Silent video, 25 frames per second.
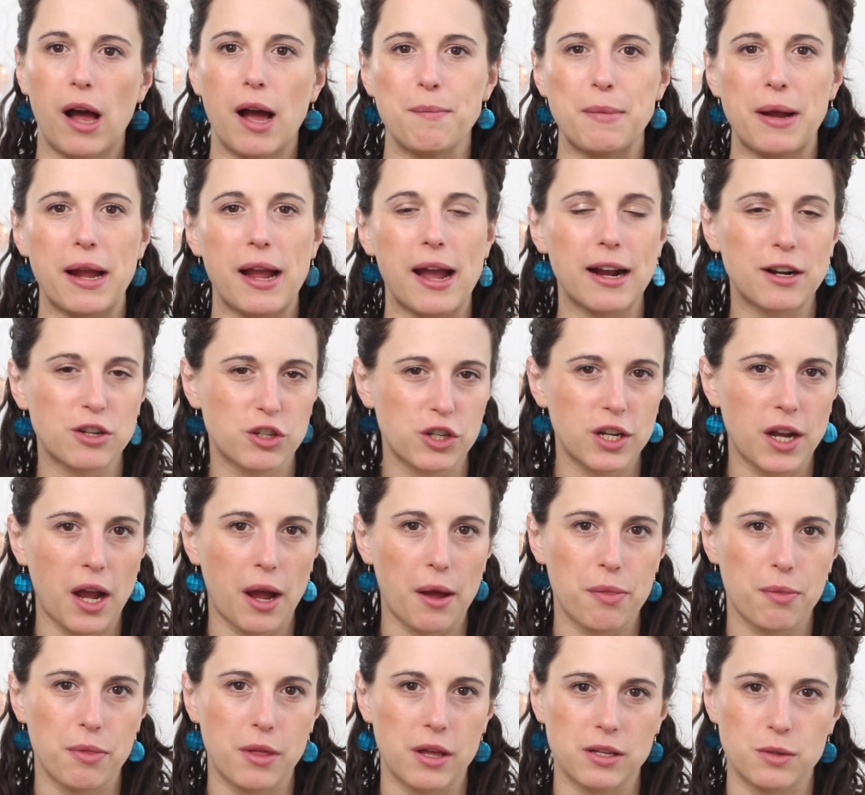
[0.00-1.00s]
I actually
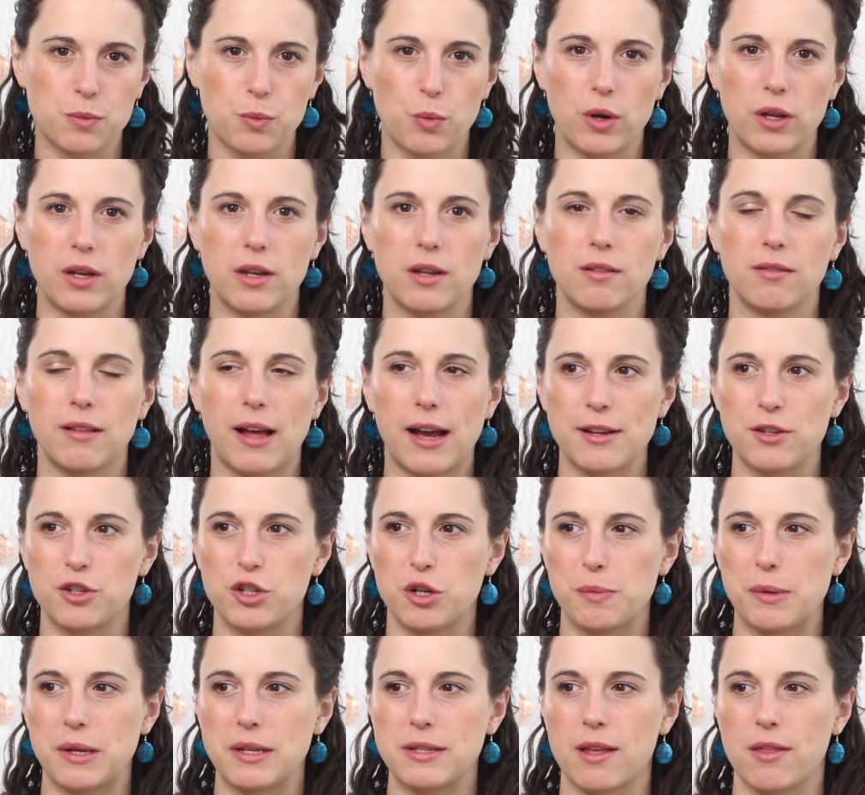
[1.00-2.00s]
got this one last
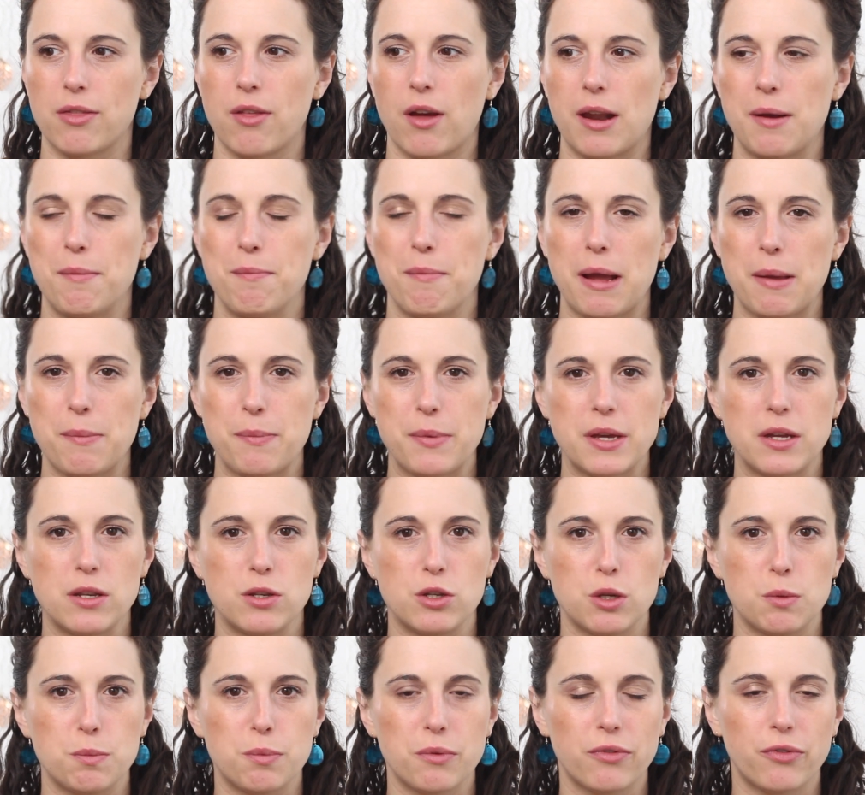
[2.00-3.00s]
year because I thought it might be a
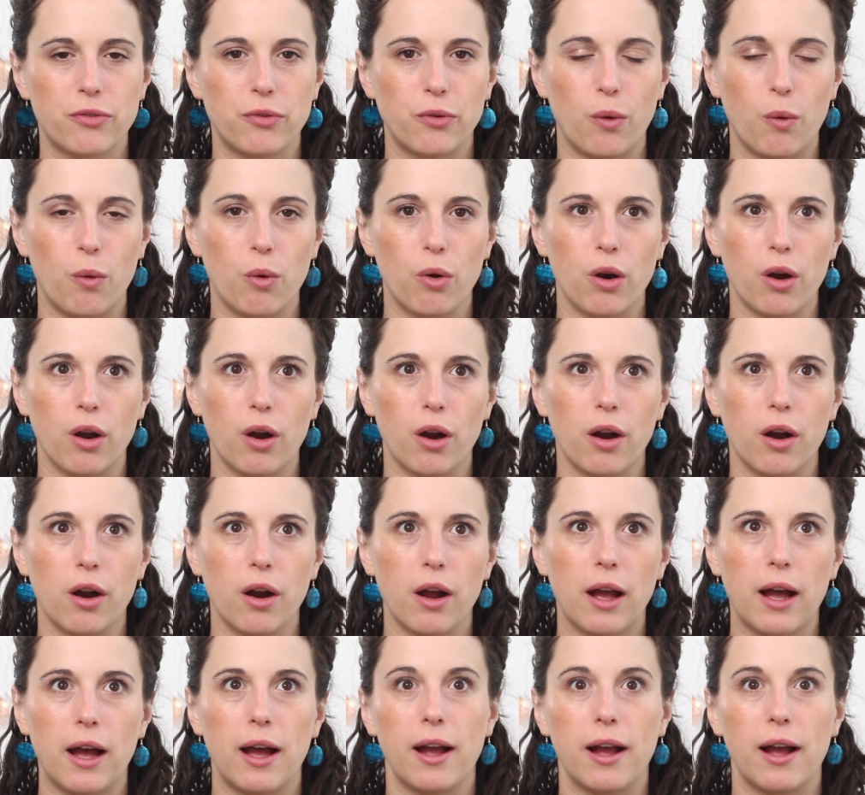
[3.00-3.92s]
dupe for